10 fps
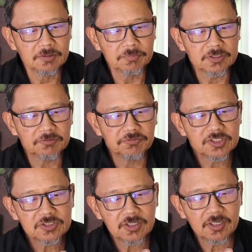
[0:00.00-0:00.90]
but the
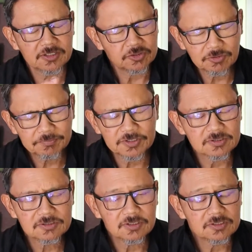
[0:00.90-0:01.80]
shrimp
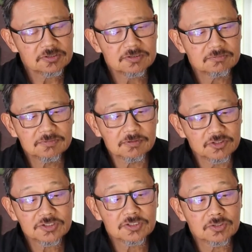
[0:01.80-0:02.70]
is
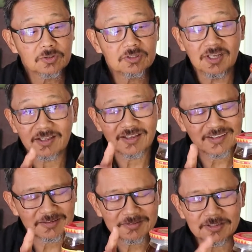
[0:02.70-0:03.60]
just as good.
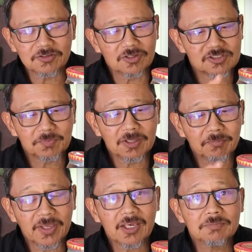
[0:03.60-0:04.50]
Again, it does smell
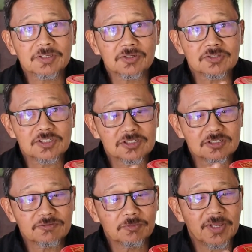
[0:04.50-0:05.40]
bad because this is
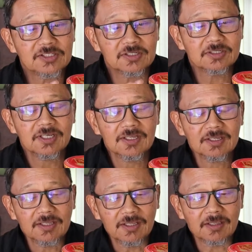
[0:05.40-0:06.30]
fermented,
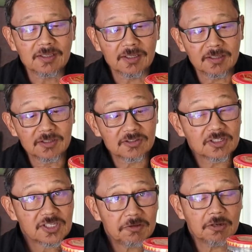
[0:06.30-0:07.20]
and it
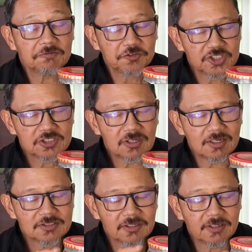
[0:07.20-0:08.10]
does have fish
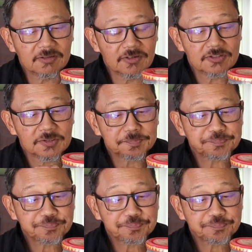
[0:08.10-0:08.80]
sauce in this